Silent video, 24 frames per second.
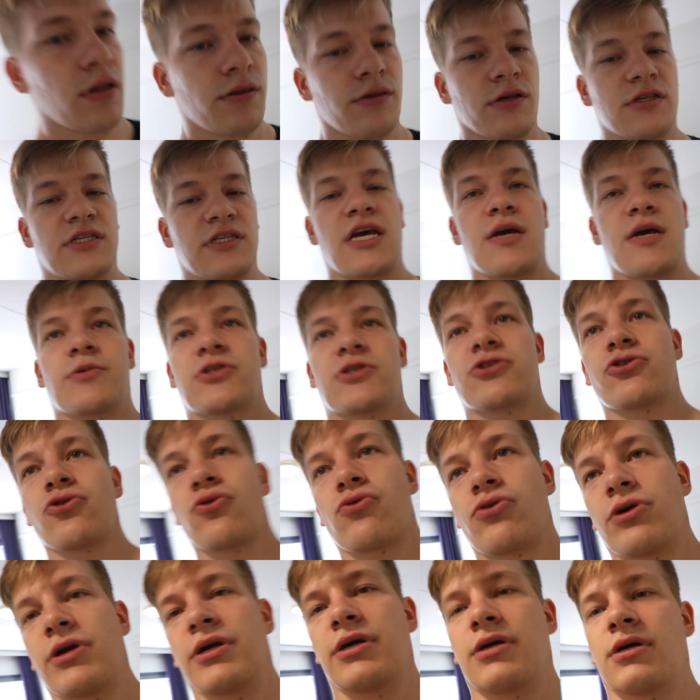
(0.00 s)
The same
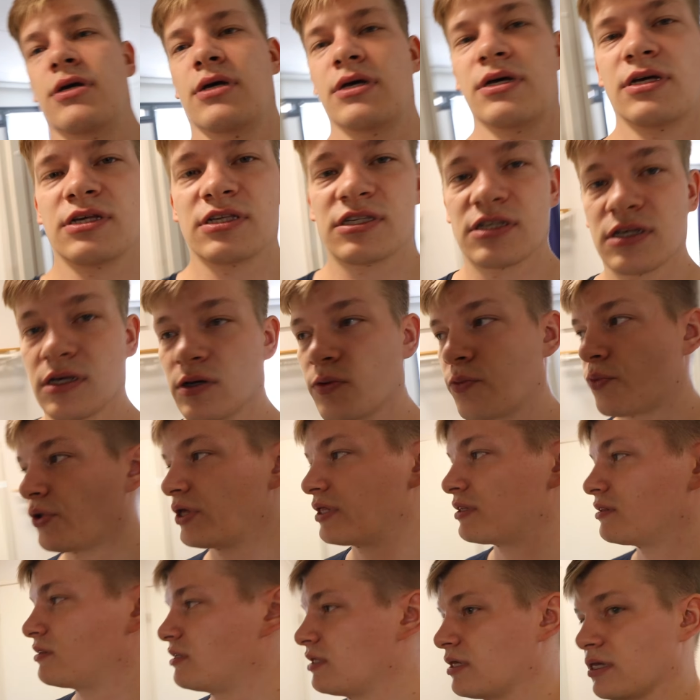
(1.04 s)
story is
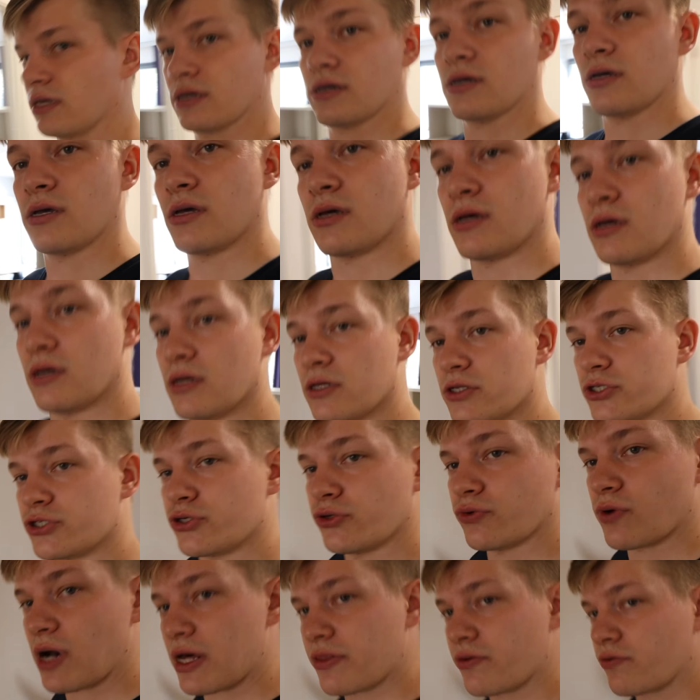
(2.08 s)
with the
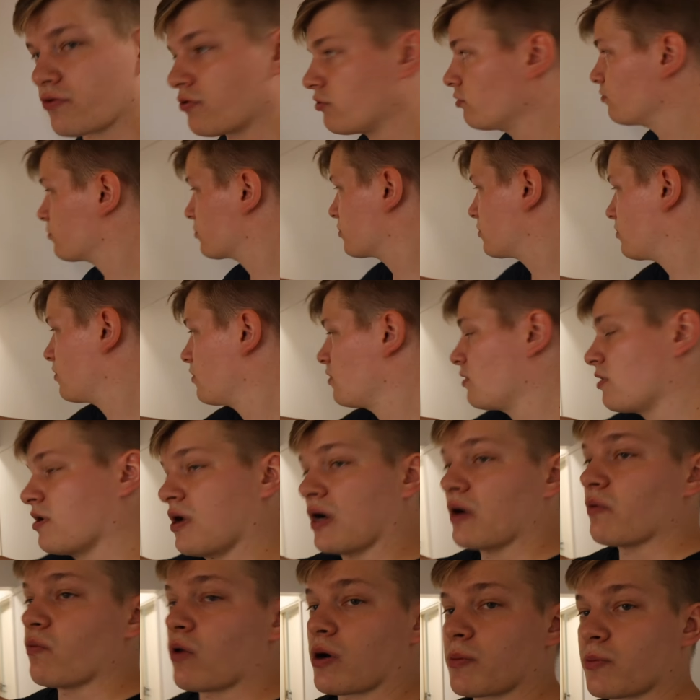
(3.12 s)
two other rooms,
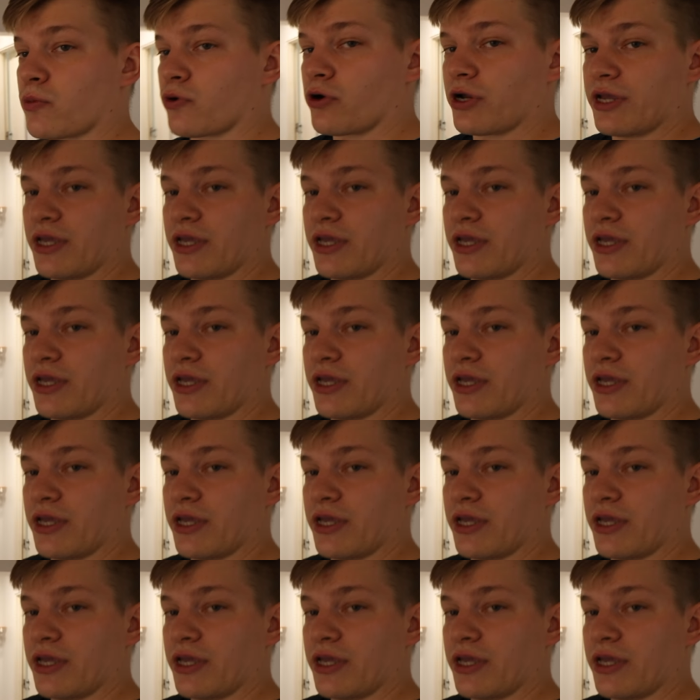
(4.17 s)
one more